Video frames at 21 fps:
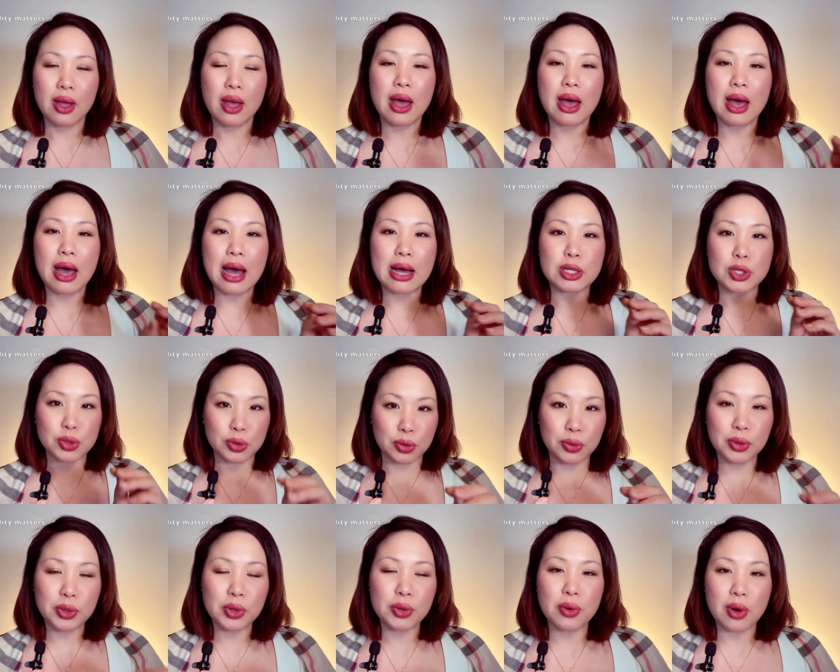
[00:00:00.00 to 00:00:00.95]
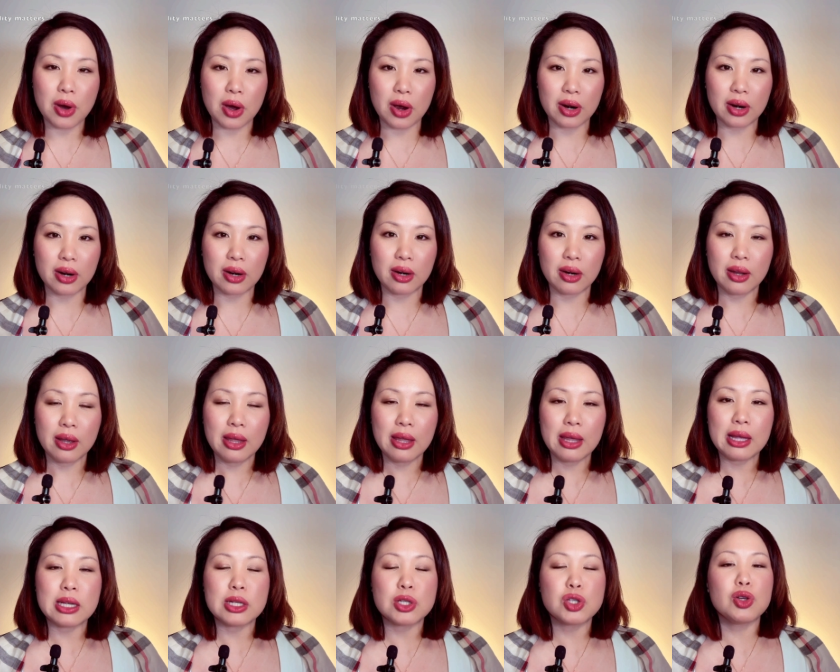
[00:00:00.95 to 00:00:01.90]
as who you are
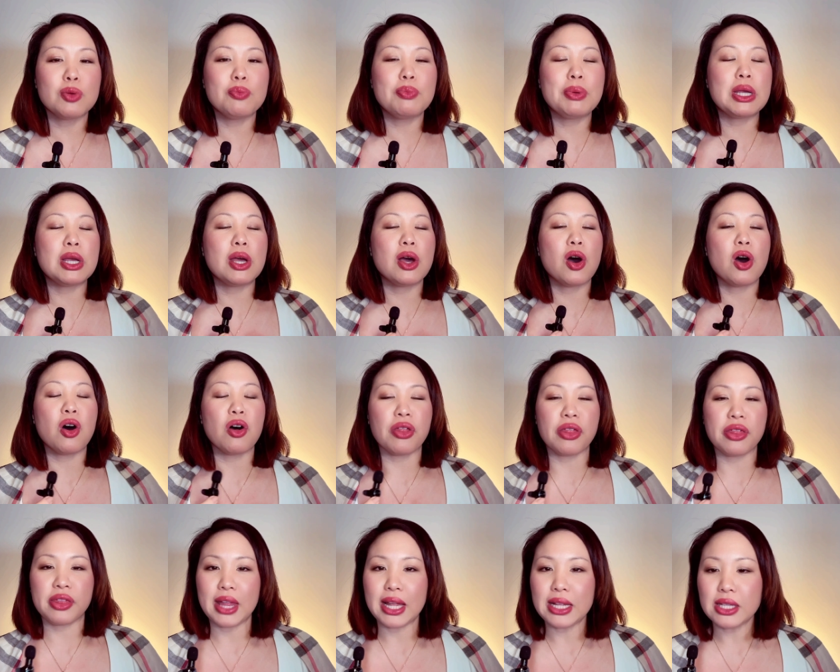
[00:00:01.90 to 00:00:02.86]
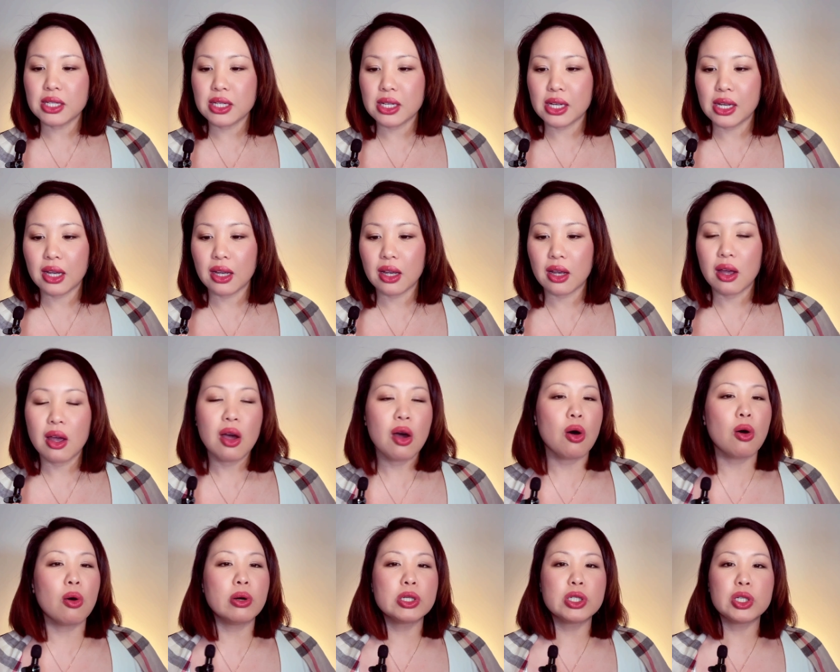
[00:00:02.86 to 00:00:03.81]
is to be authentic
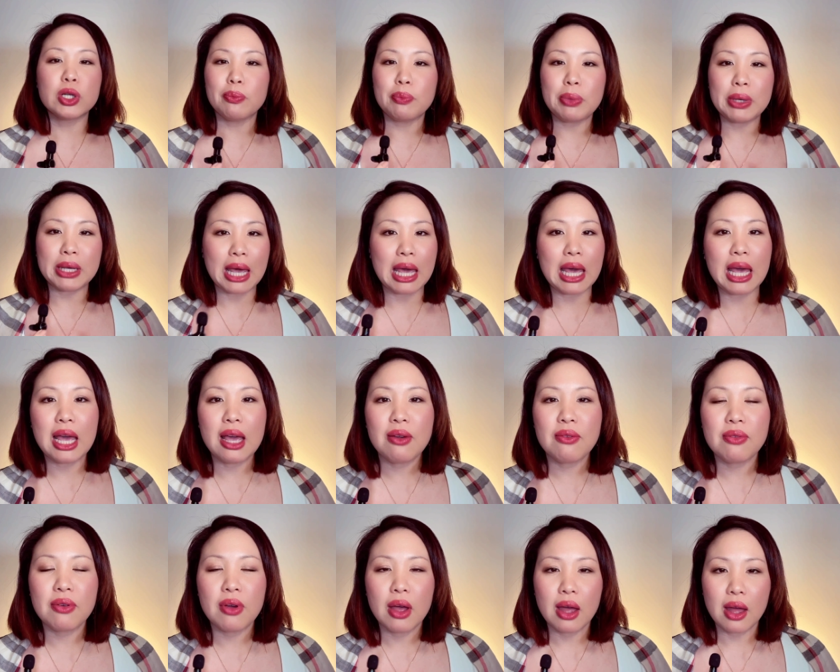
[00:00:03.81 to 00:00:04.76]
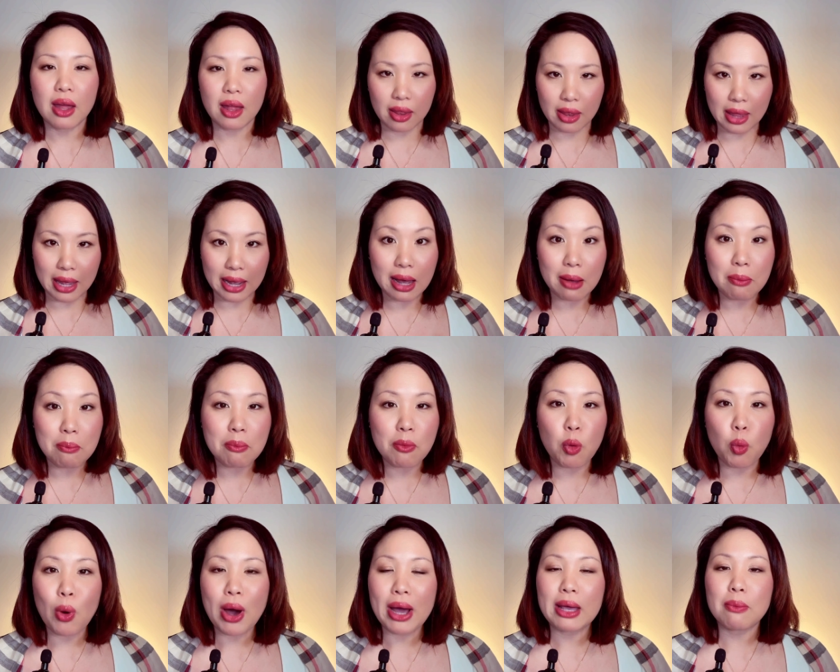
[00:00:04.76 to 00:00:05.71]
or to behave like a
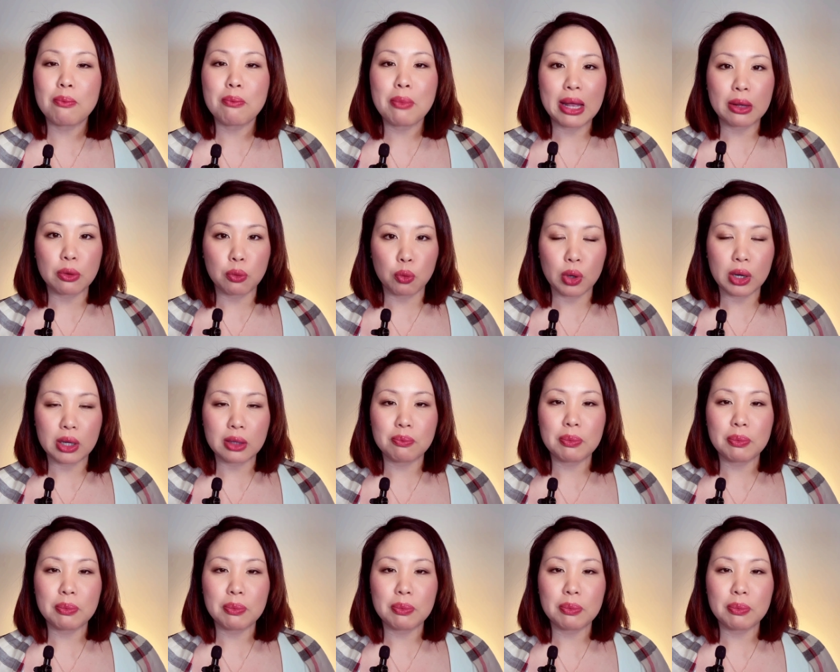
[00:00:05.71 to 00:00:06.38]
white man would,